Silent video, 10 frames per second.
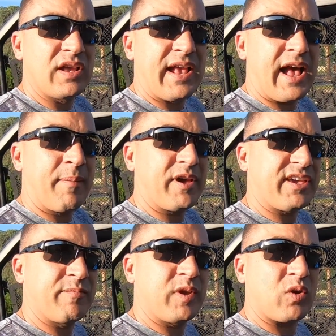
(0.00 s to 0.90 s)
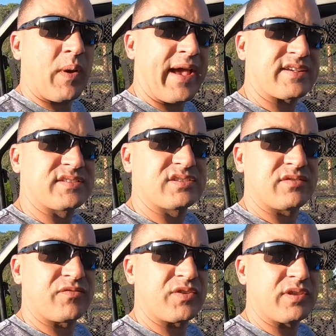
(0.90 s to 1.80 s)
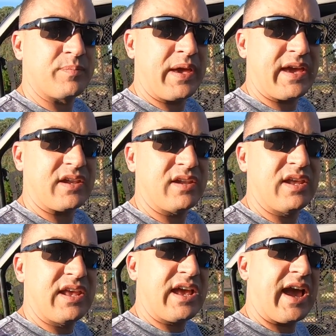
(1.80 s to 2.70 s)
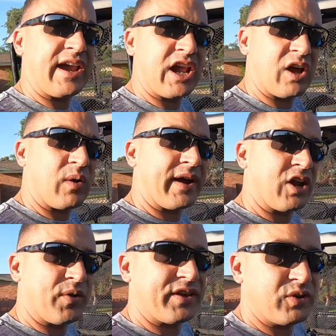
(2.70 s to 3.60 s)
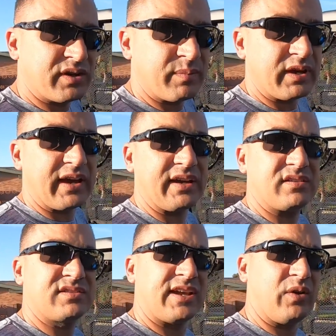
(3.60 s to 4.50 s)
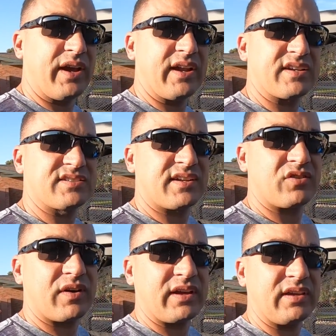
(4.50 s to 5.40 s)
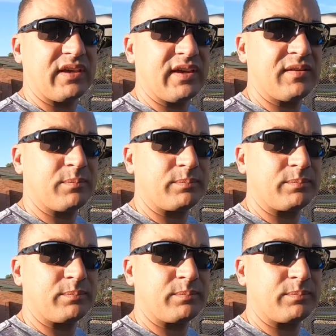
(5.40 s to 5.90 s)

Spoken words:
how about giving me a rack system for the bed? And now I know they do give me a tailgate extender I can get,